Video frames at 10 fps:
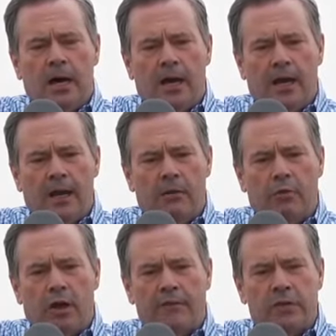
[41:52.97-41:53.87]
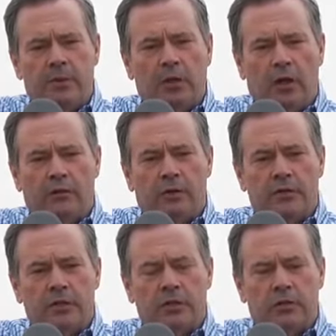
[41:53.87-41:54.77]
And there would obviously be a lot of
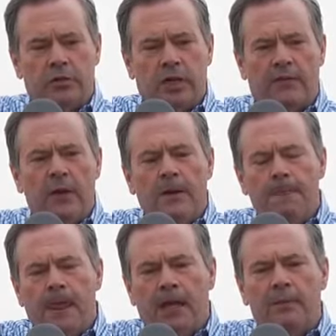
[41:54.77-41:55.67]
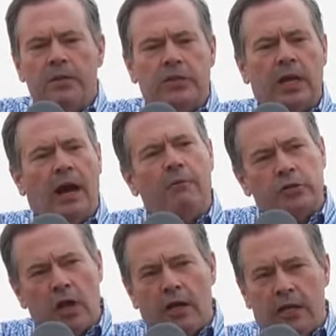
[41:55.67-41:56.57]
transitional stuff. And let me say, I
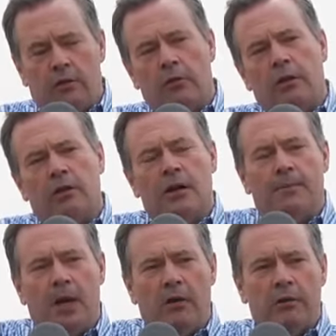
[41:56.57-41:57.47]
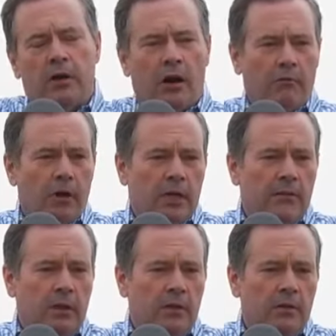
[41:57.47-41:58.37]
was talking earlier about Ottawa
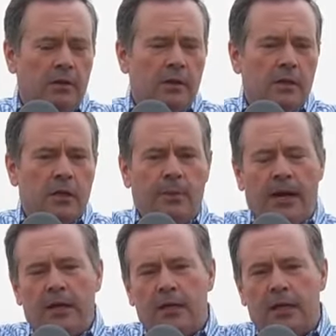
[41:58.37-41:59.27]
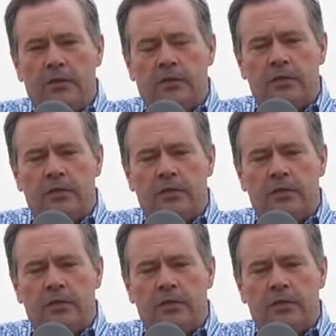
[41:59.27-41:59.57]
giving Quebec its